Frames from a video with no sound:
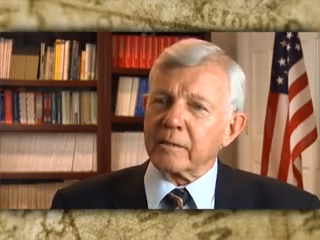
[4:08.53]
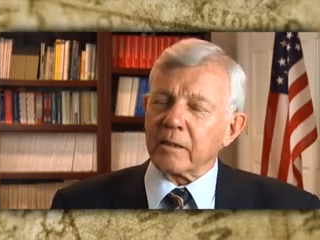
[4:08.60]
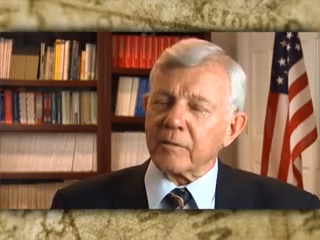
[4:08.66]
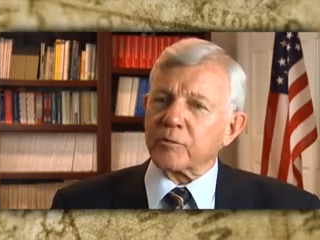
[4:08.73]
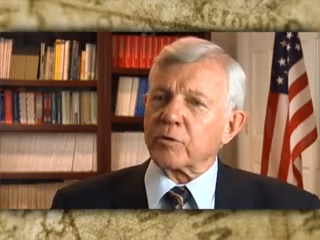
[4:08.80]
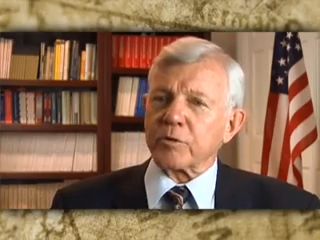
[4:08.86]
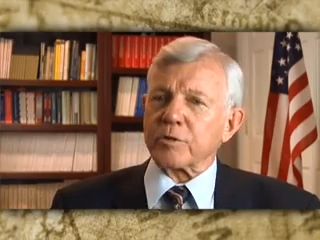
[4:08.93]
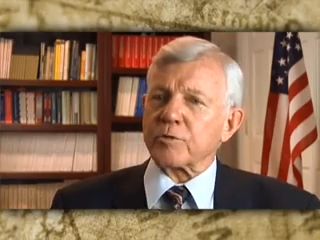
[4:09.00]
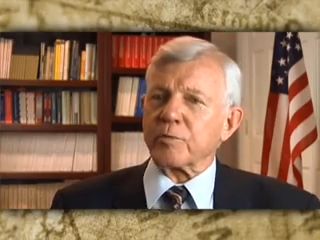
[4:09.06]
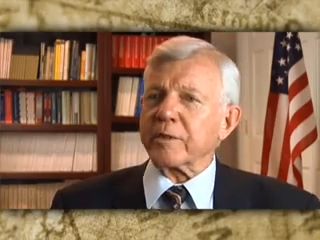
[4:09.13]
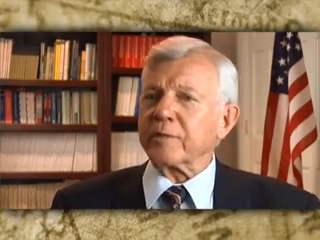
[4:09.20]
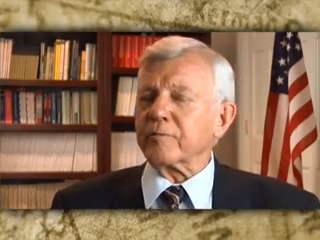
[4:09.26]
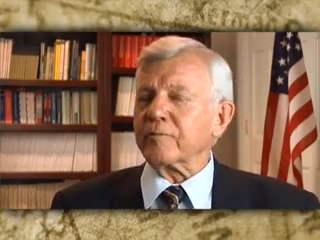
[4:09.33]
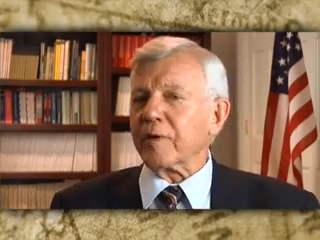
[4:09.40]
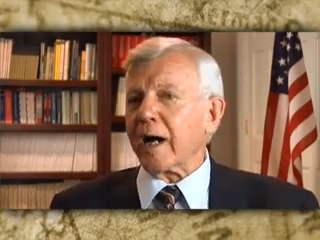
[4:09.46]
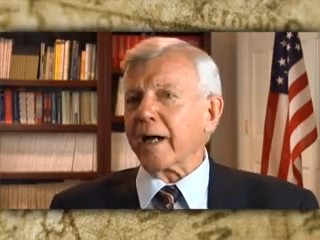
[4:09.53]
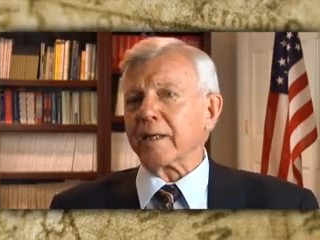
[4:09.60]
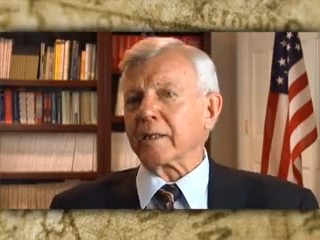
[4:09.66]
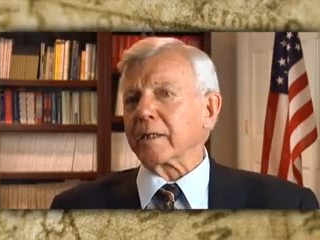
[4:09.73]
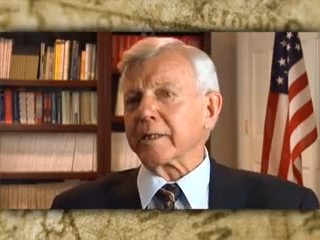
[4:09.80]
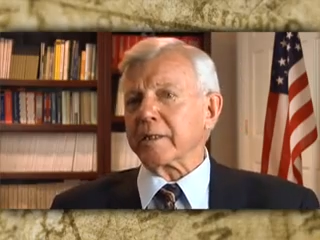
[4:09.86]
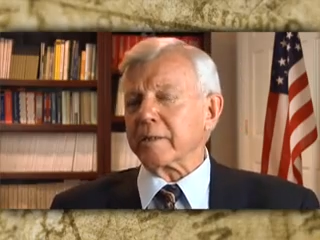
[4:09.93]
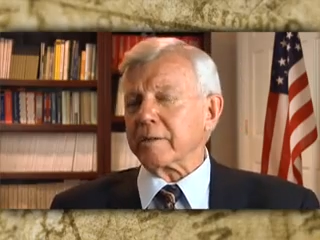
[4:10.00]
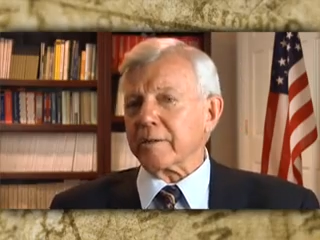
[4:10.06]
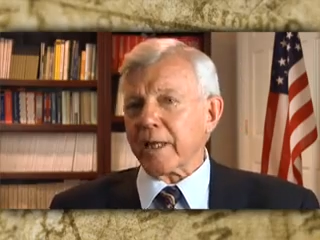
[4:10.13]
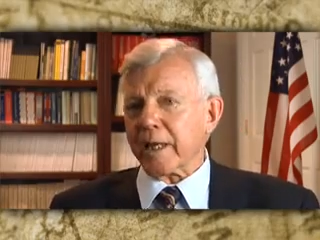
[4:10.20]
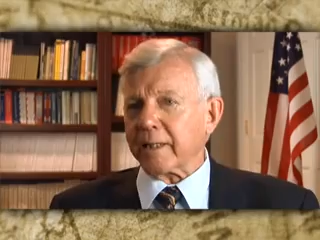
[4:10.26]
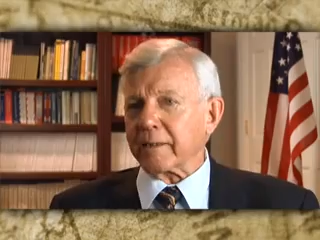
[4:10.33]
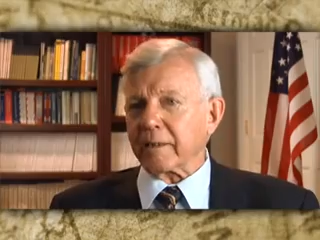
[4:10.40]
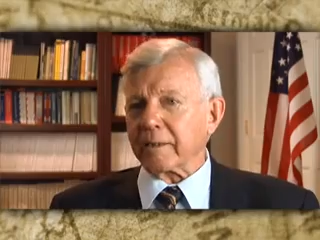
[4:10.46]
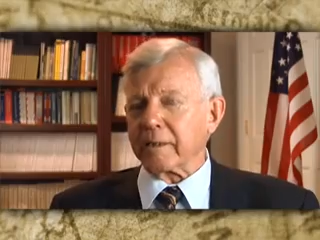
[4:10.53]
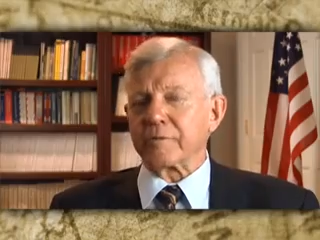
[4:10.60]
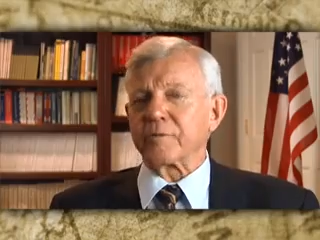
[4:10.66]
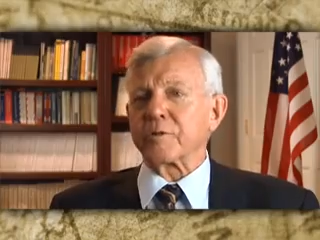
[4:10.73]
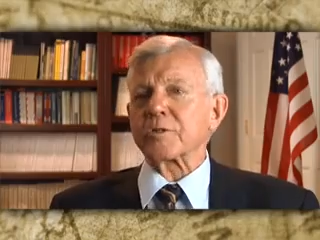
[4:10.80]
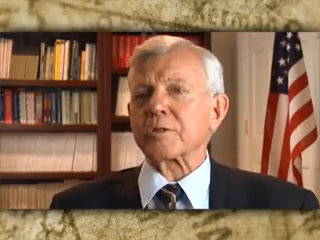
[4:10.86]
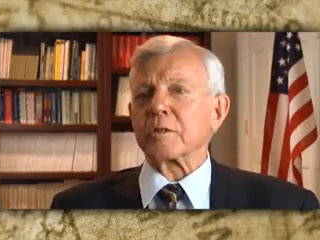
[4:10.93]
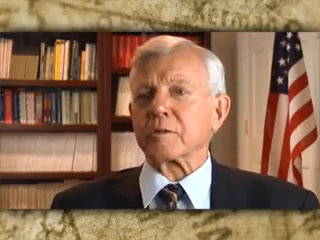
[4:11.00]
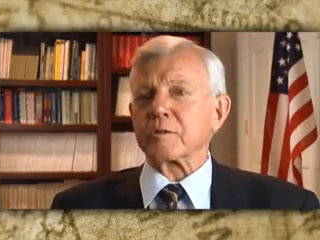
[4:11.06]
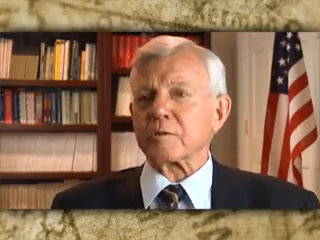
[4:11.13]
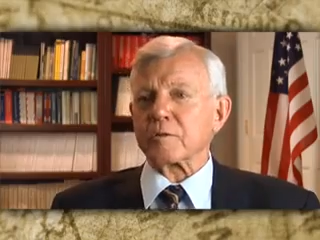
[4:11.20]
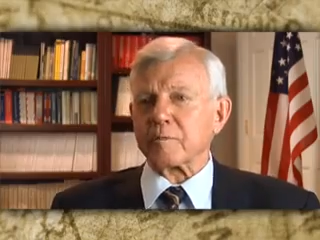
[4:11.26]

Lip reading: Of course, we have violated that ever since.